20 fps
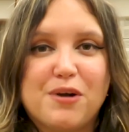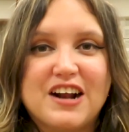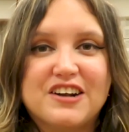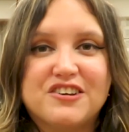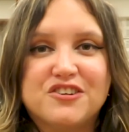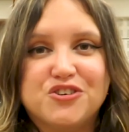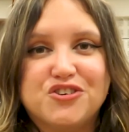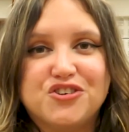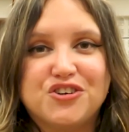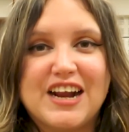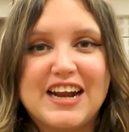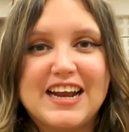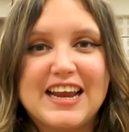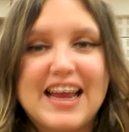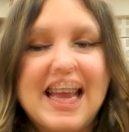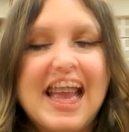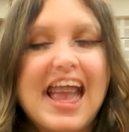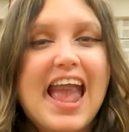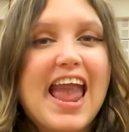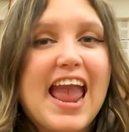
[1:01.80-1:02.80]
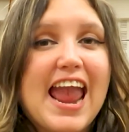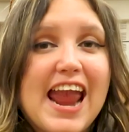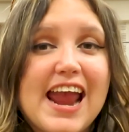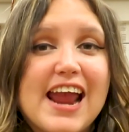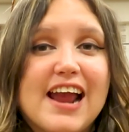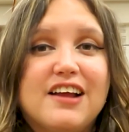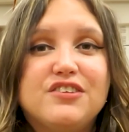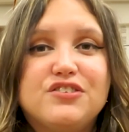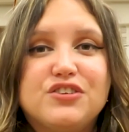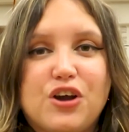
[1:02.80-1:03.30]
practical training,
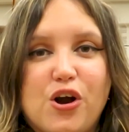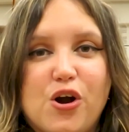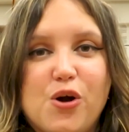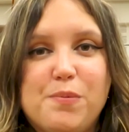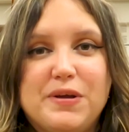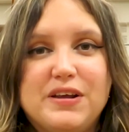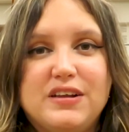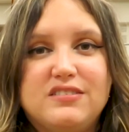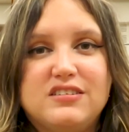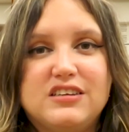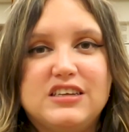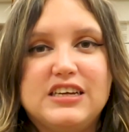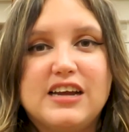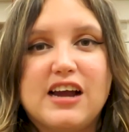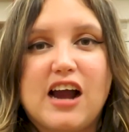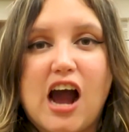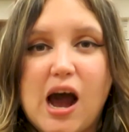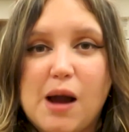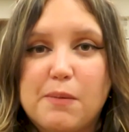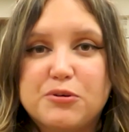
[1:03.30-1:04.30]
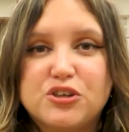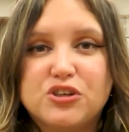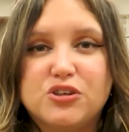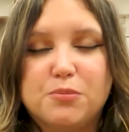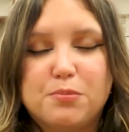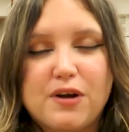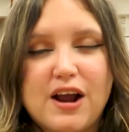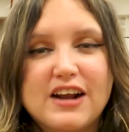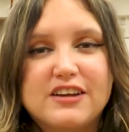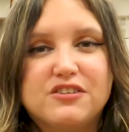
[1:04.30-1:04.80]
and OPT,
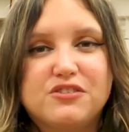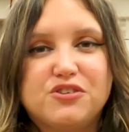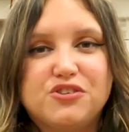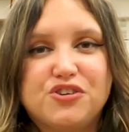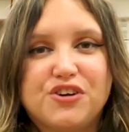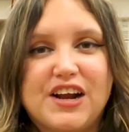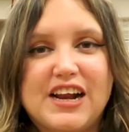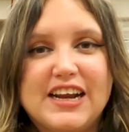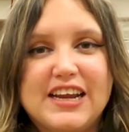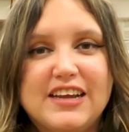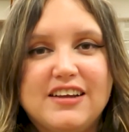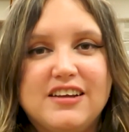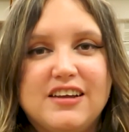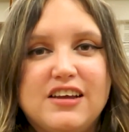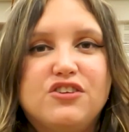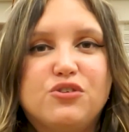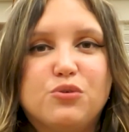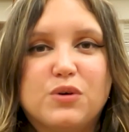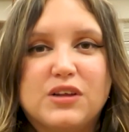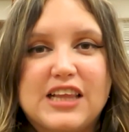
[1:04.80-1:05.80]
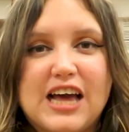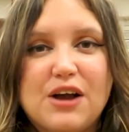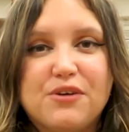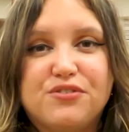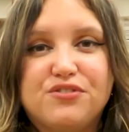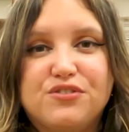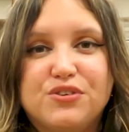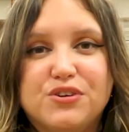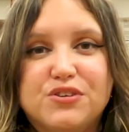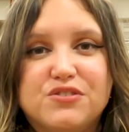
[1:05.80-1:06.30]
optional practical training, to allow
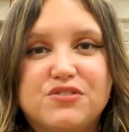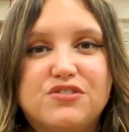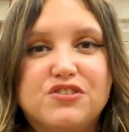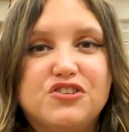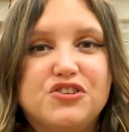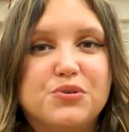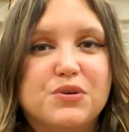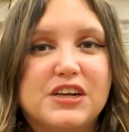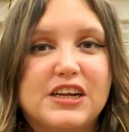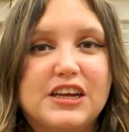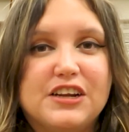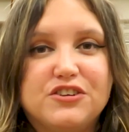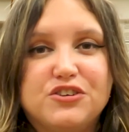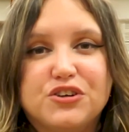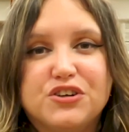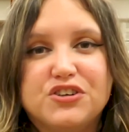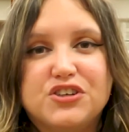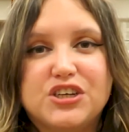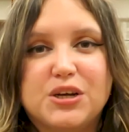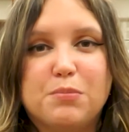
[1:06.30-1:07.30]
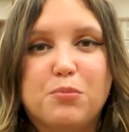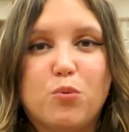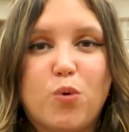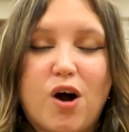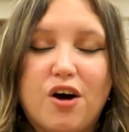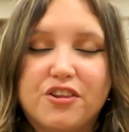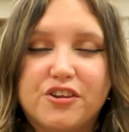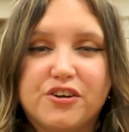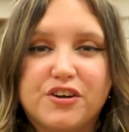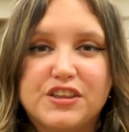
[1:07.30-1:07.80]
students to do an internship
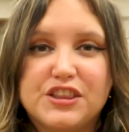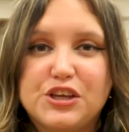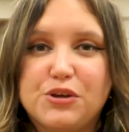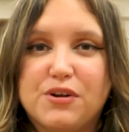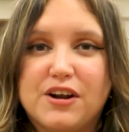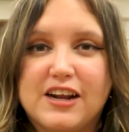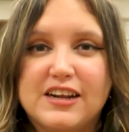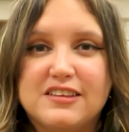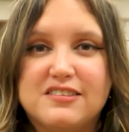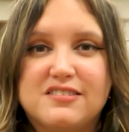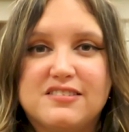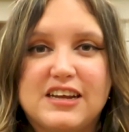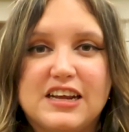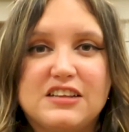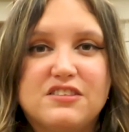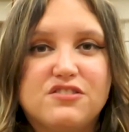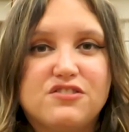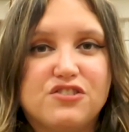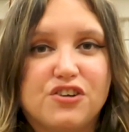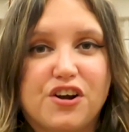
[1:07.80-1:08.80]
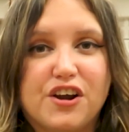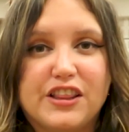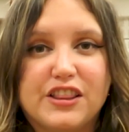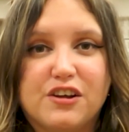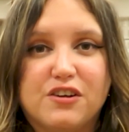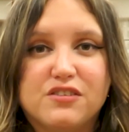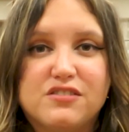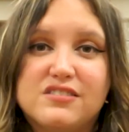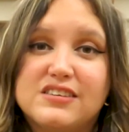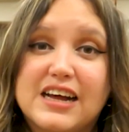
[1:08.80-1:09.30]
while they're in the United States during
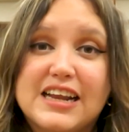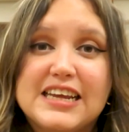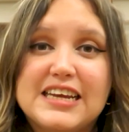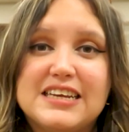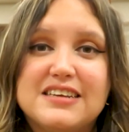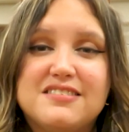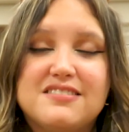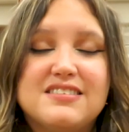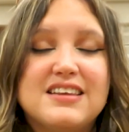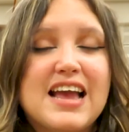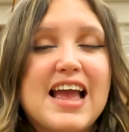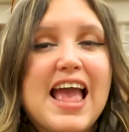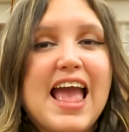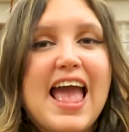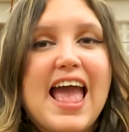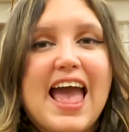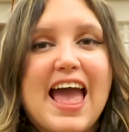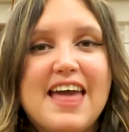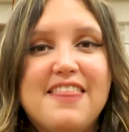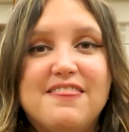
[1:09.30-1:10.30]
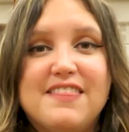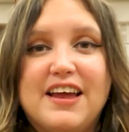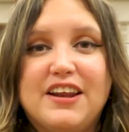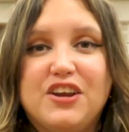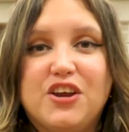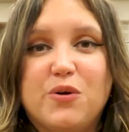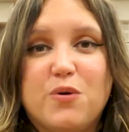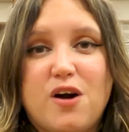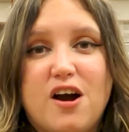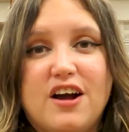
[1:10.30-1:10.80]
their studies, and
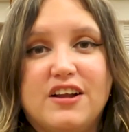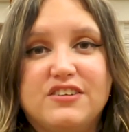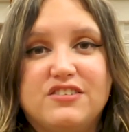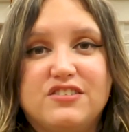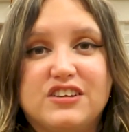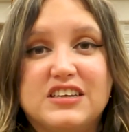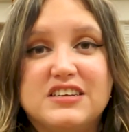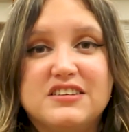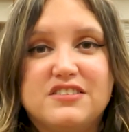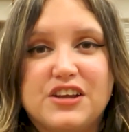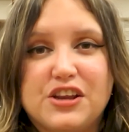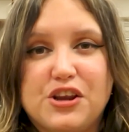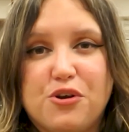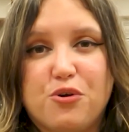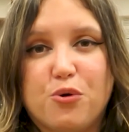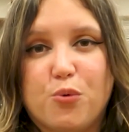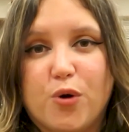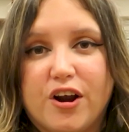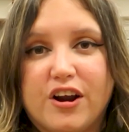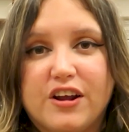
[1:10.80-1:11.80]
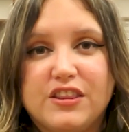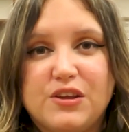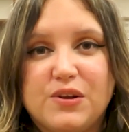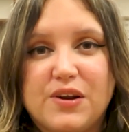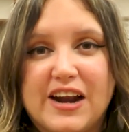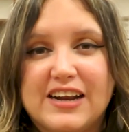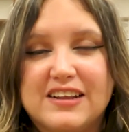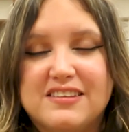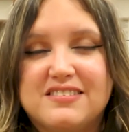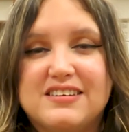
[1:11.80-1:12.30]
then go on to continue to work in the
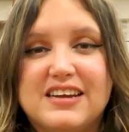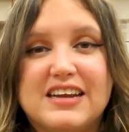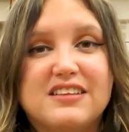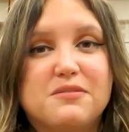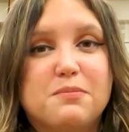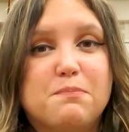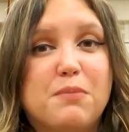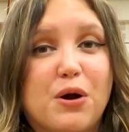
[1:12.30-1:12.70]
United States